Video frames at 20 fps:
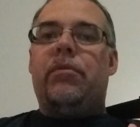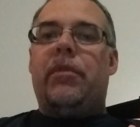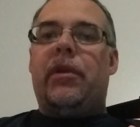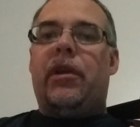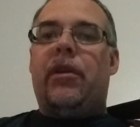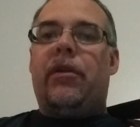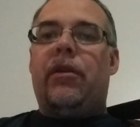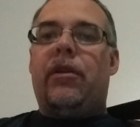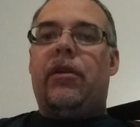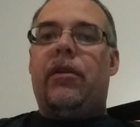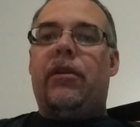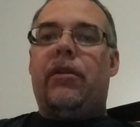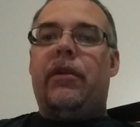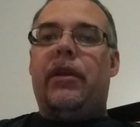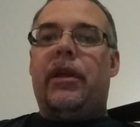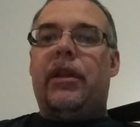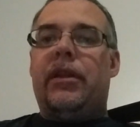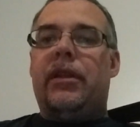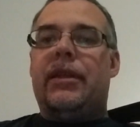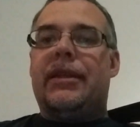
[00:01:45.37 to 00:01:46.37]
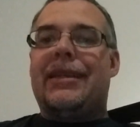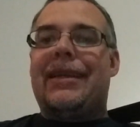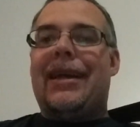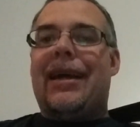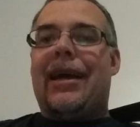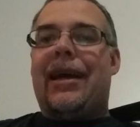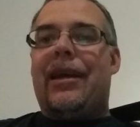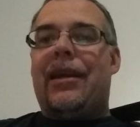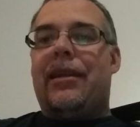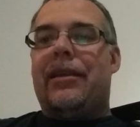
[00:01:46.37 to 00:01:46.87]
mirror in the
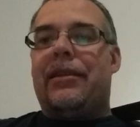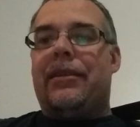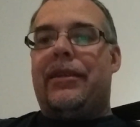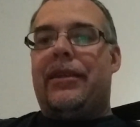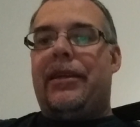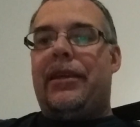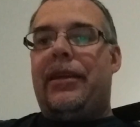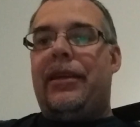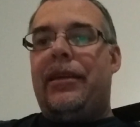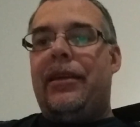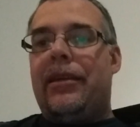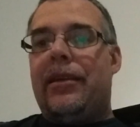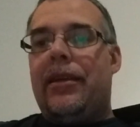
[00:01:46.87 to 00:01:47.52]
sky. D.